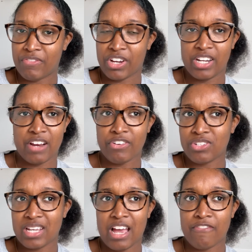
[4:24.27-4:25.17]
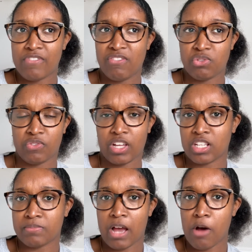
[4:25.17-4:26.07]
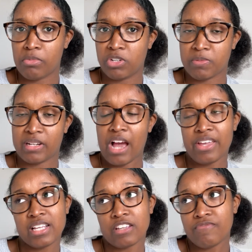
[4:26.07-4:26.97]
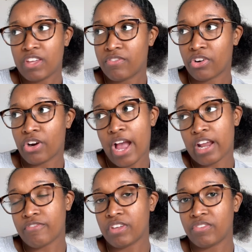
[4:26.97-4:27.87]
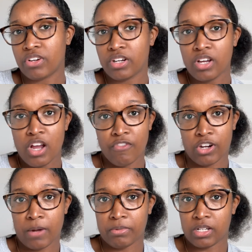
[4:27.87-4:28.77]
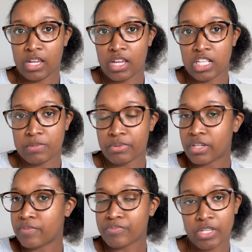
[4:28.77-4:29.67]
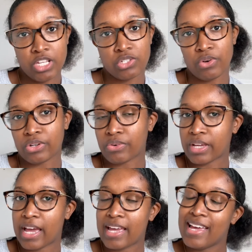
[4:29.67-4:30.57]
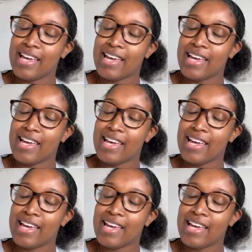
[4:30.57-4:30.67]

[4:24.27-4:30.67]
He never used to have fevers with like his bowel moves, but now he has a fever, or had a fever for a couple of days, but he's doing okay.